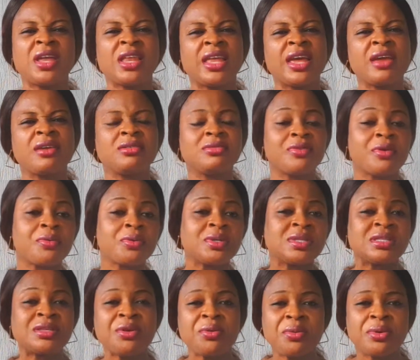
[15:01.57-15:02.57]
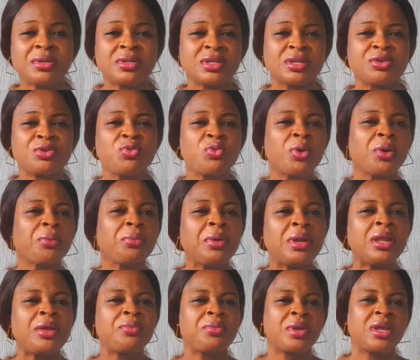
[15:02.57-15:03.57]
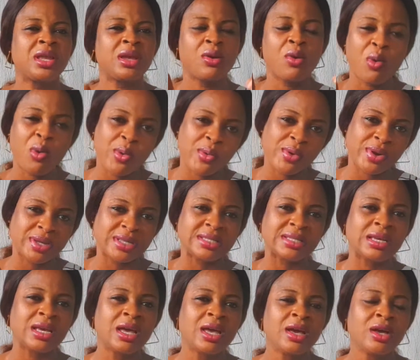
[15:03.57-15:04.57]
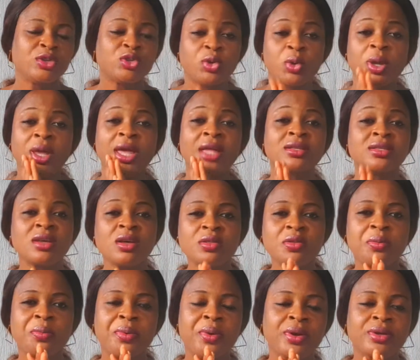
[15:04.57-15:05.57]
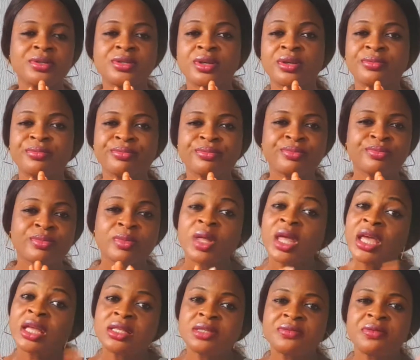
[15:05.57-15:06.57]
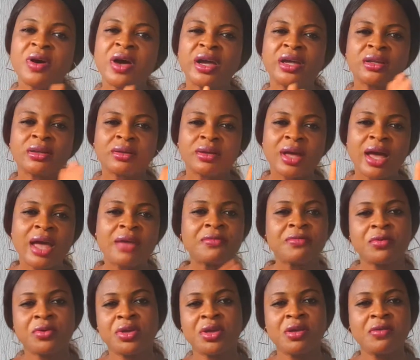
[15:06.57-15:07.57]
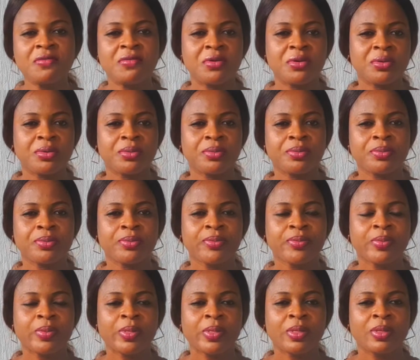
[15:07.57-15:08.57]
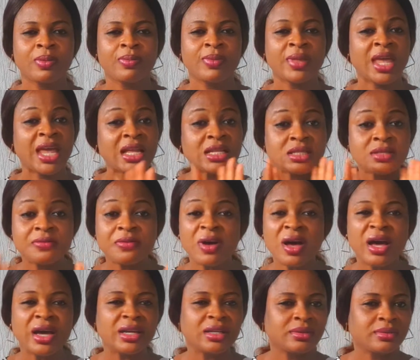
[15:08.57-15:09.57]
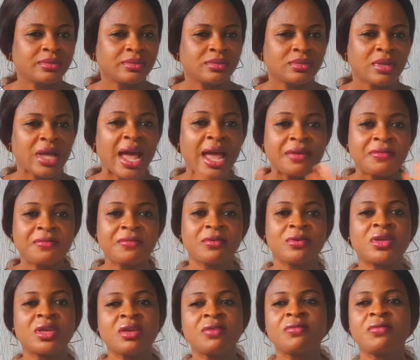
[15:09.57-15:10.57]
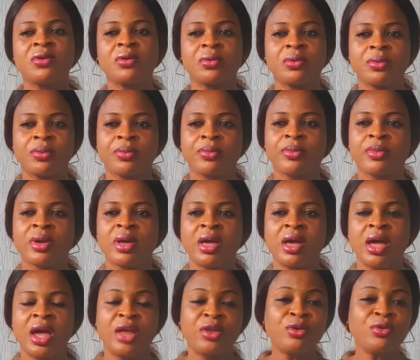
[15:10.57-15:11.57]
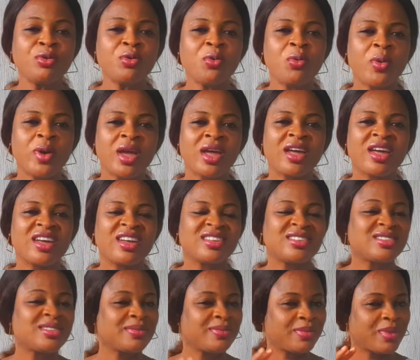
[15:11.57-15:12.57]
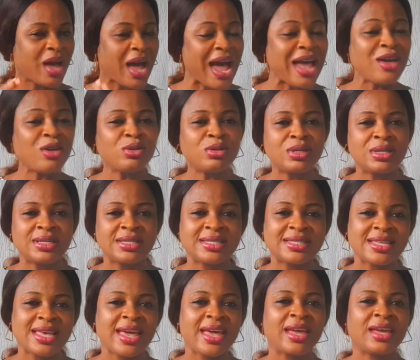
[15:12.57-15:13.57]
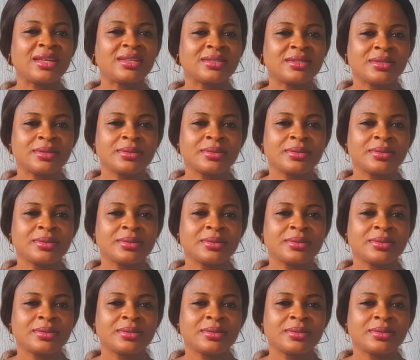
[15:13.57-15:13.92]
that is very serious and you were really hurt, so you can tell the person, it's fine, I forgive you. It's fine, I forgive you. Another way is, I understand.